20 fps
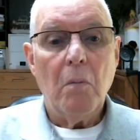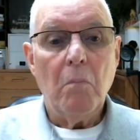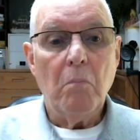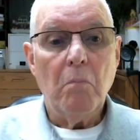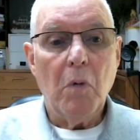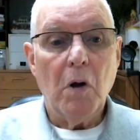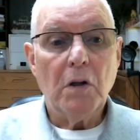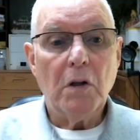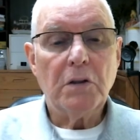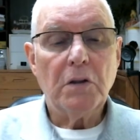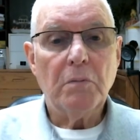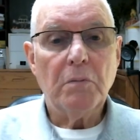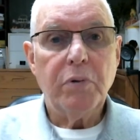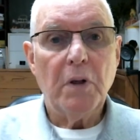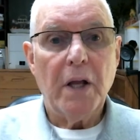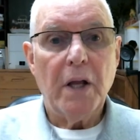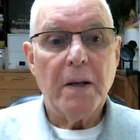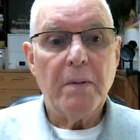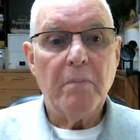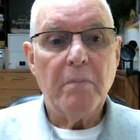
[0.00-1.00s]

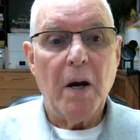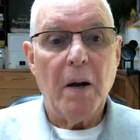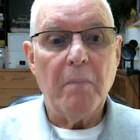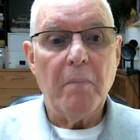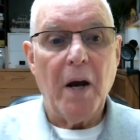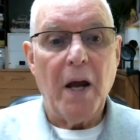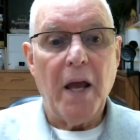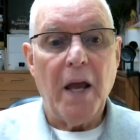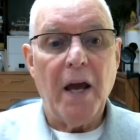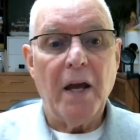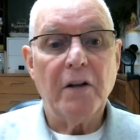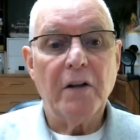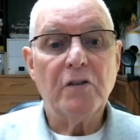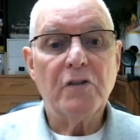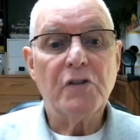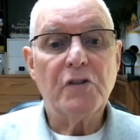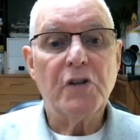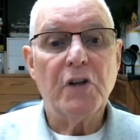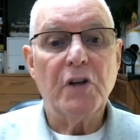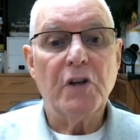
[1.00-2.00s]
multiplied by my
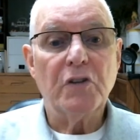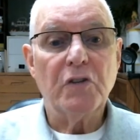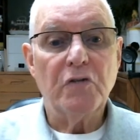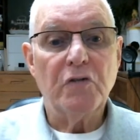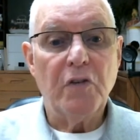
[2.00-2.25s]
annual sales